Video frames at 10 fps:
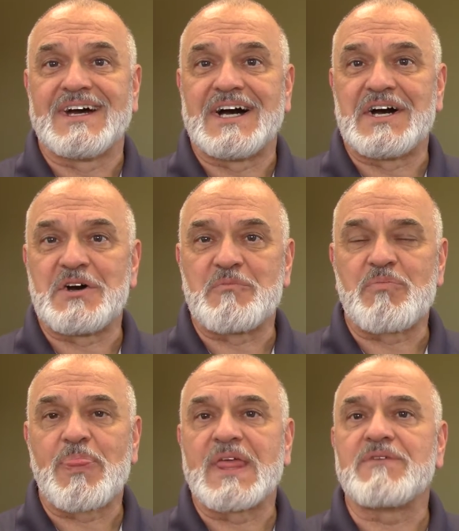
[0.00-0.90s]

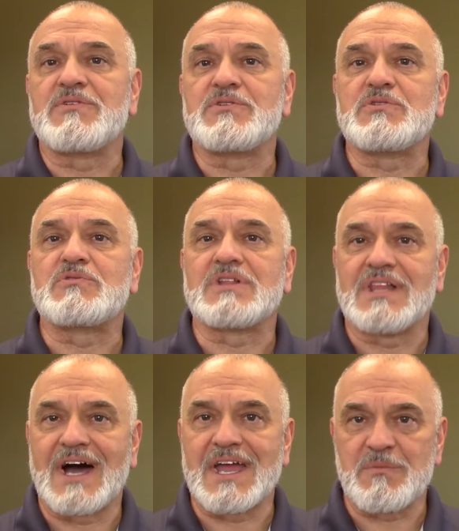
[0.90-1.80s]
Um, if you do
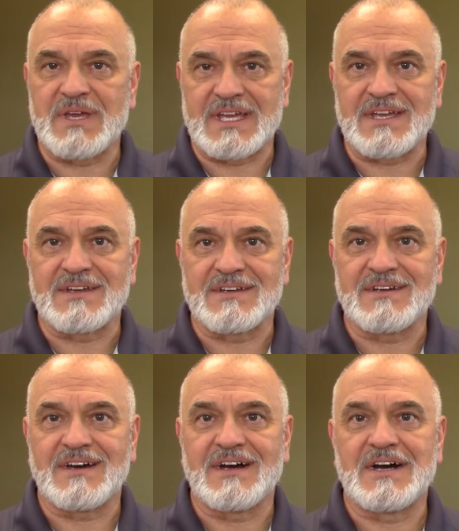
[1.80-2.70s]
climbing,
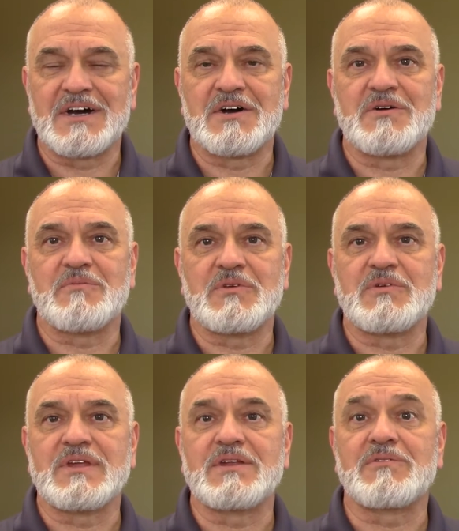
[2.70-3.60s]
um,
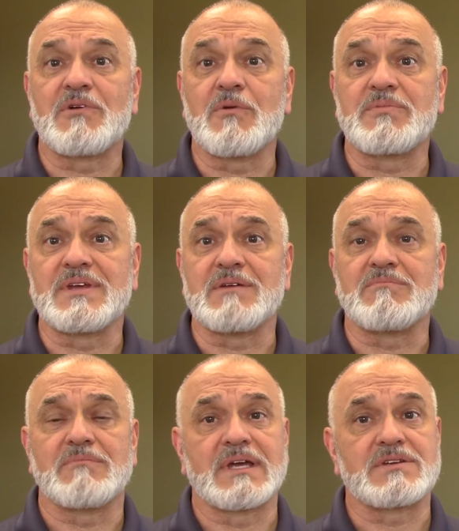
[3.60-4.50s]
you need a rope
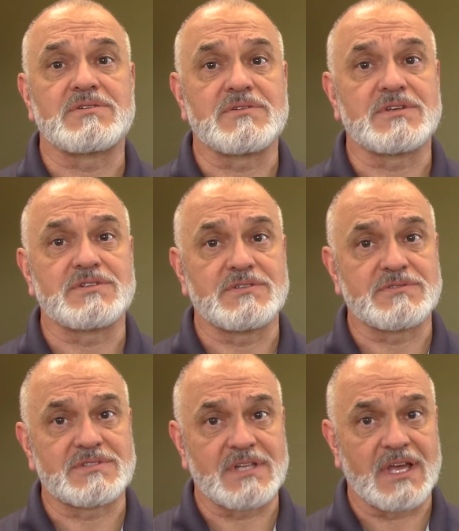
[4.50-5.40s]
team. Make sure that you
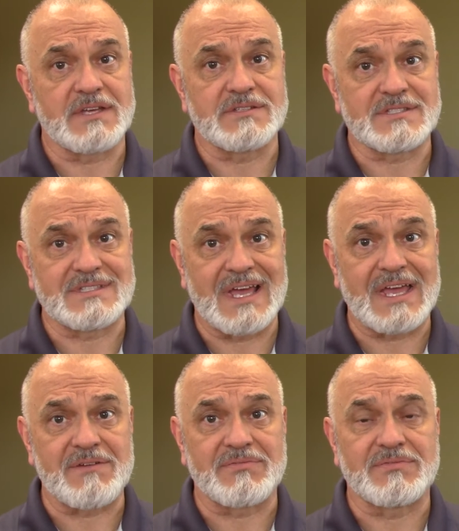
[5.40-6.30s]
stay
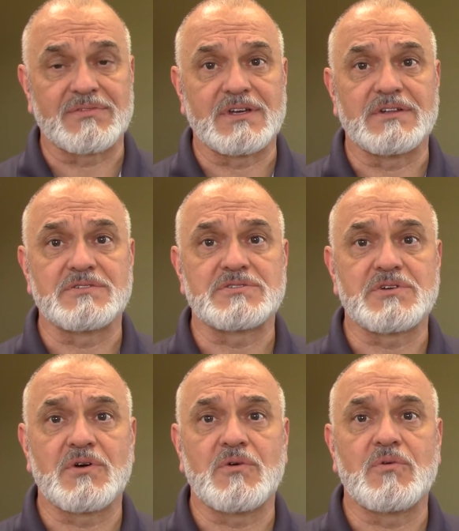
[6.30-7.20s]
safe. And
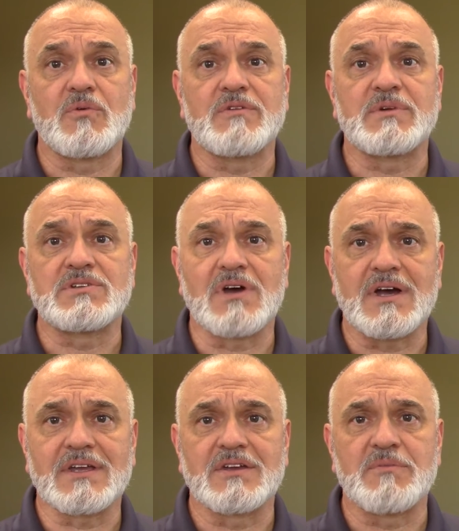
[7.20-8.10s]
so we've been
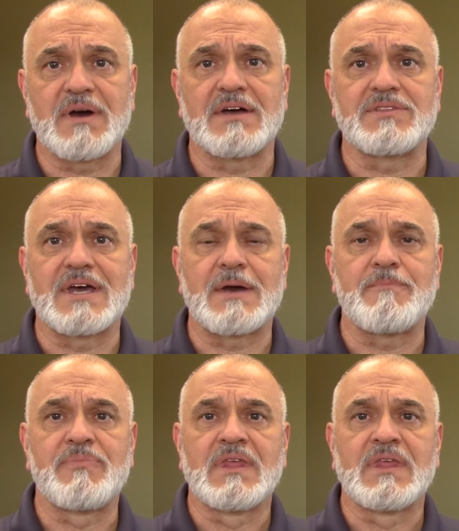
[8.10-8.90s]
talking about that.